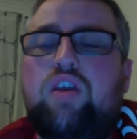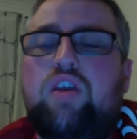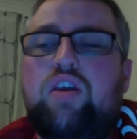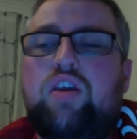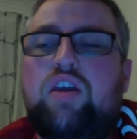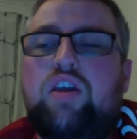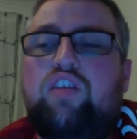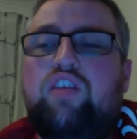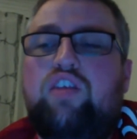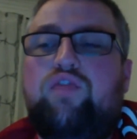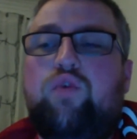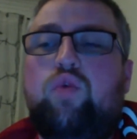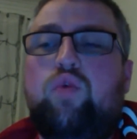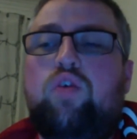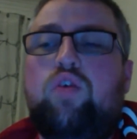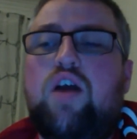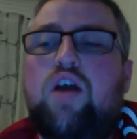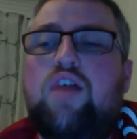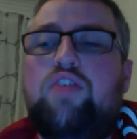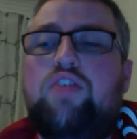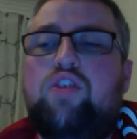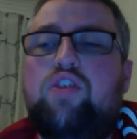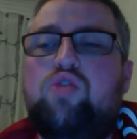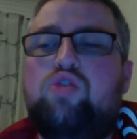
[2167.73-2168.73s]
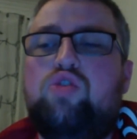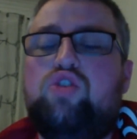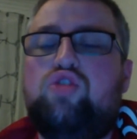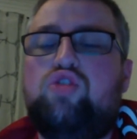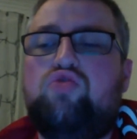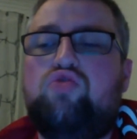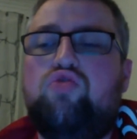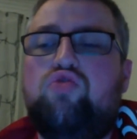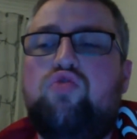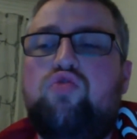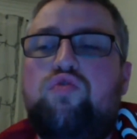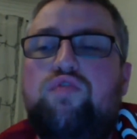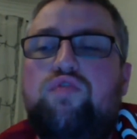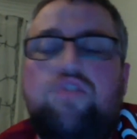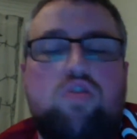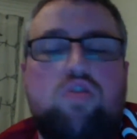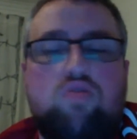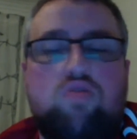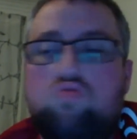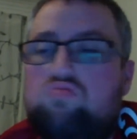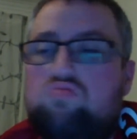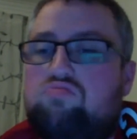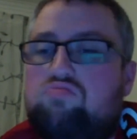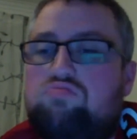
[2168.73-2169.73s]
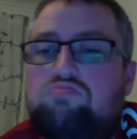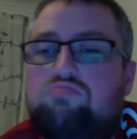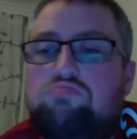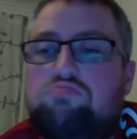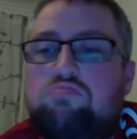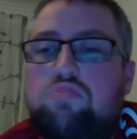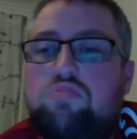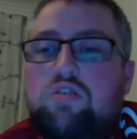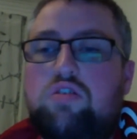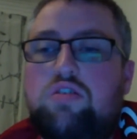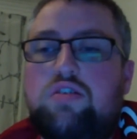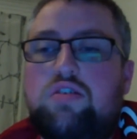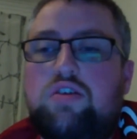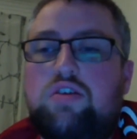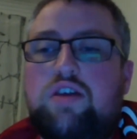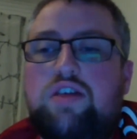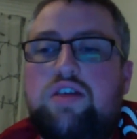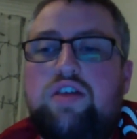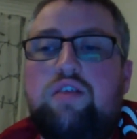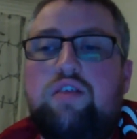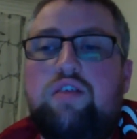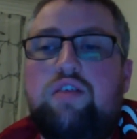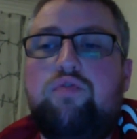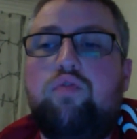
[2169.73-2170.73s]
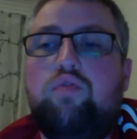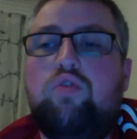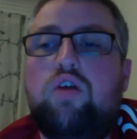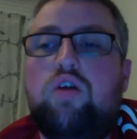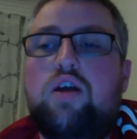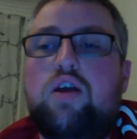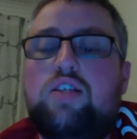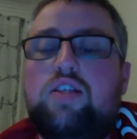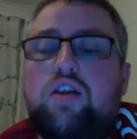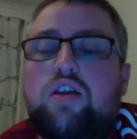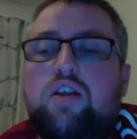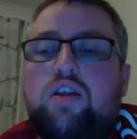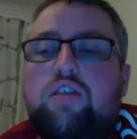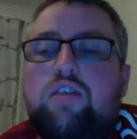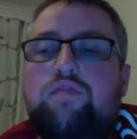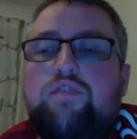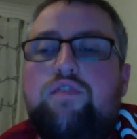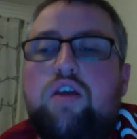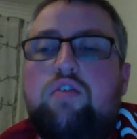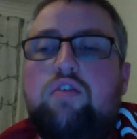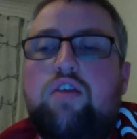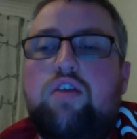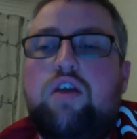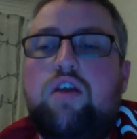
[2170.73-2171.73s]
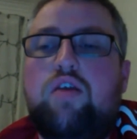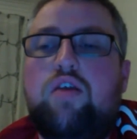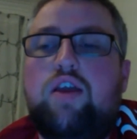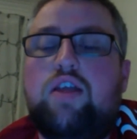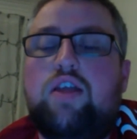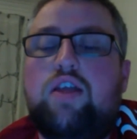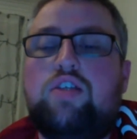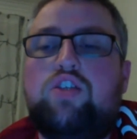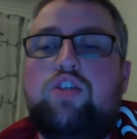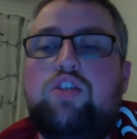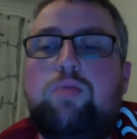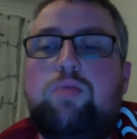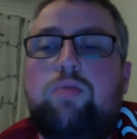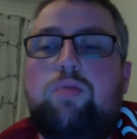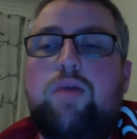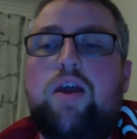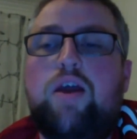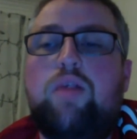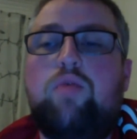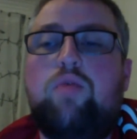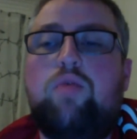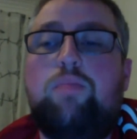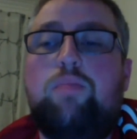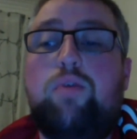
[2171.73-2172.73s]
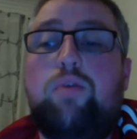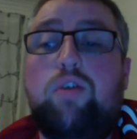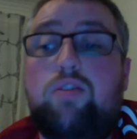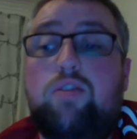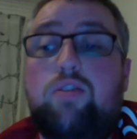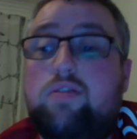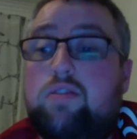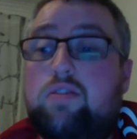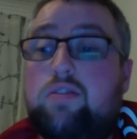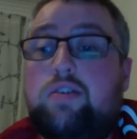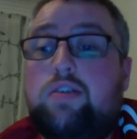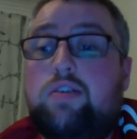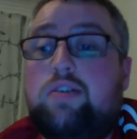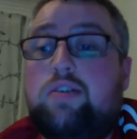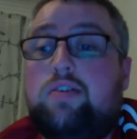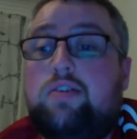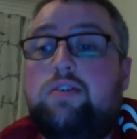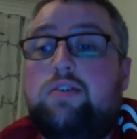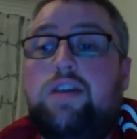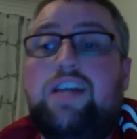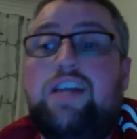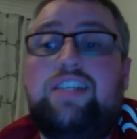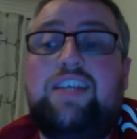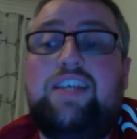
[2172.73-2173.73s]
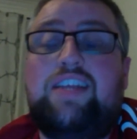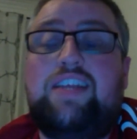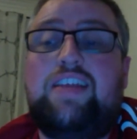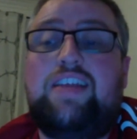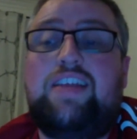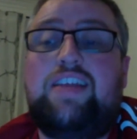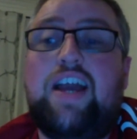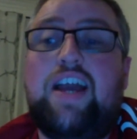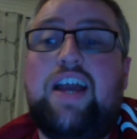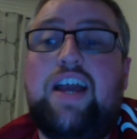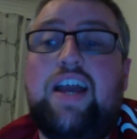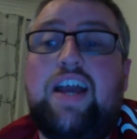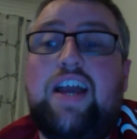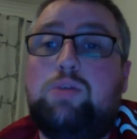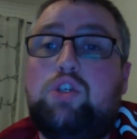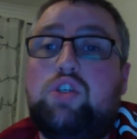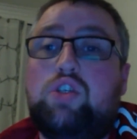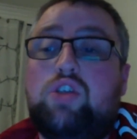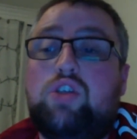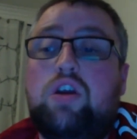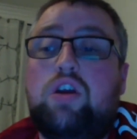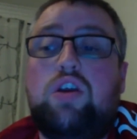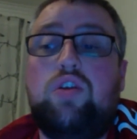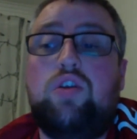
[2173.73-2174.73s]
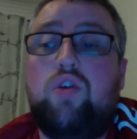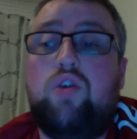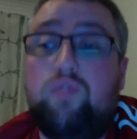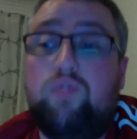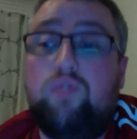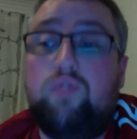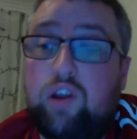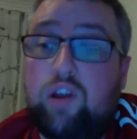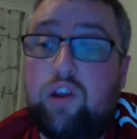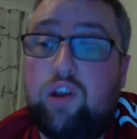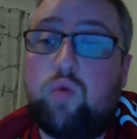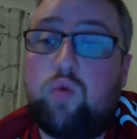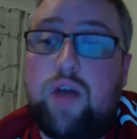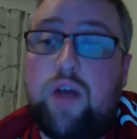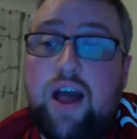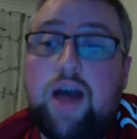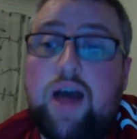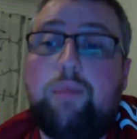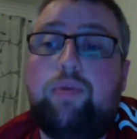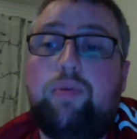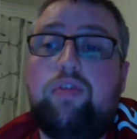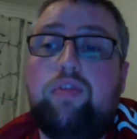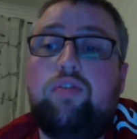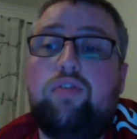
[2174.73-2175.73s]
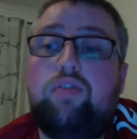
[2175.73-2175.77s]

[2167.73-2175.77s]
Is Volkan the new Struve? No. I think Volkan's going to get found out against Jimmy Manuwa, but I said that against Misha Cirkunov, and look what happened.